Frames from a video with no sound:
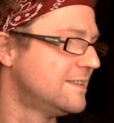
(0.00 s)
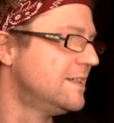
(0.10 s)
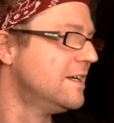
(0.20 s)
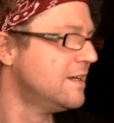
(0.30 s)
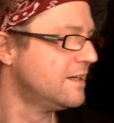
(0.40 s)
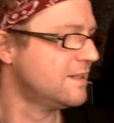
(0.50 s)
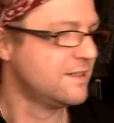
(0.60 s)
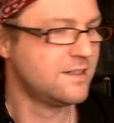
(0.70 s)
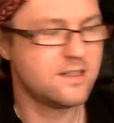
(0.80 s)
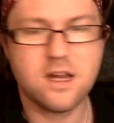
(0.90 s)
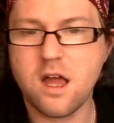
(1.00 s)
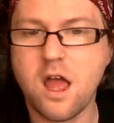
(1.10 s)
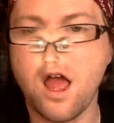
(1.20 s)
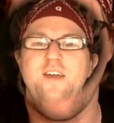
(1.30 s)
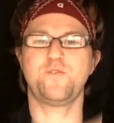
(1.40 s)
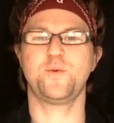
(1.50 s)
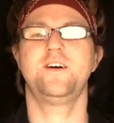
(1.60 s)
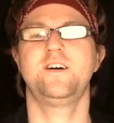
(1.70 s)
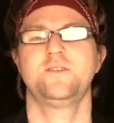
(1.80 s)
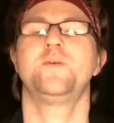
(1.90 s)

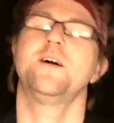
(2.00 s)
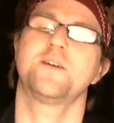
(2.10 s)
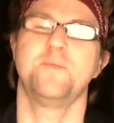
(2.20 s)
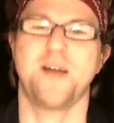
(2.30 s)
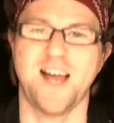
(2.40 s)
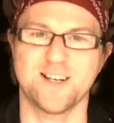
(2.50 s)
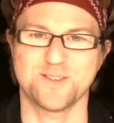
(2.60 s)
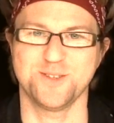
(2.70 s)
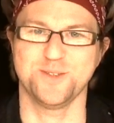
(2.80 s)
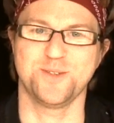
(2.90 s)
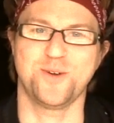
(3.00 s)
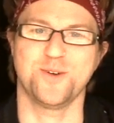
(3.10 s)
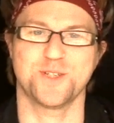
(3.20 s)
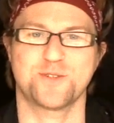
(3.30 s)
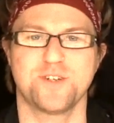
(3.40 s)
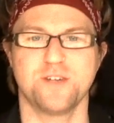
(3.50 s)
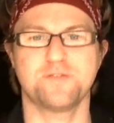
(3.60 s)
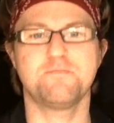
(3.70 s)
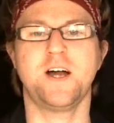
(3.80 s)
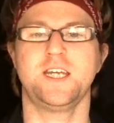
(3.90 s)
Everyone, welcome back to Gorgeous Griff.
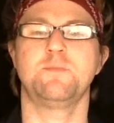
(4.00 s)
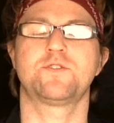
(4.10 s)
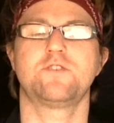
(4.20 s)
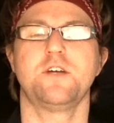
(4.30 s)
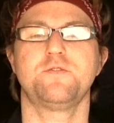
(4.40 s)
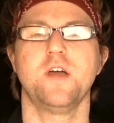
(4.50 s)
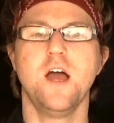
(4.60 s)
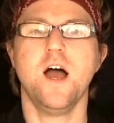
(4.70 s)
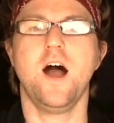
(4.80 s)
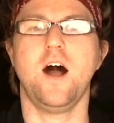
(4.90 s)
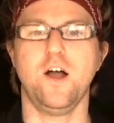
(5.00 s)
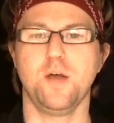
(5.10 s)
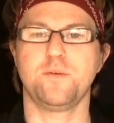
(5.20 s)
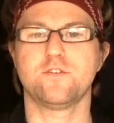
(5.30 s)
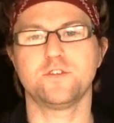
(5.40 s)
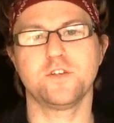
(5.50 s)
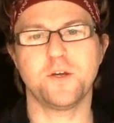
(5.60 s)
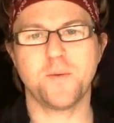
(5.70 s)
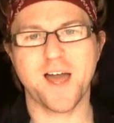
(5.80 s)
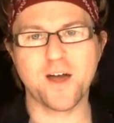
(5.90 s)
My name's Griff. I hope you're all doing
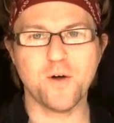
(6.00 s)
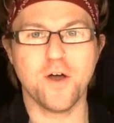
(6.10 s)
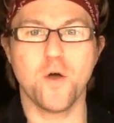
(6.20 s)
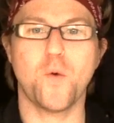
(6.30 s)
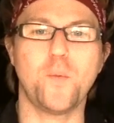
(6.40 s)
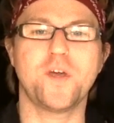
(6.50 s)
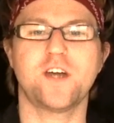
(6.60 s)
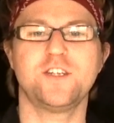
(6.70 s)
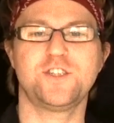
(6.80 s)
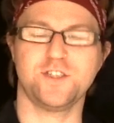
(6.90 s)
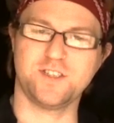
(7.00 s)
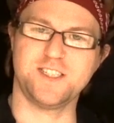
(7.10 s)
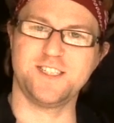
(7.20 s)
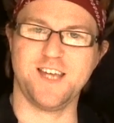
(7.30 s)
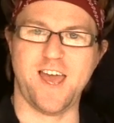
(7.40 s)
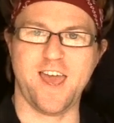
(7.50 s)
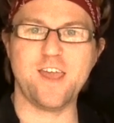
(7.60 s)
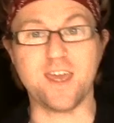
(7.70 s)
well. What we're going to do today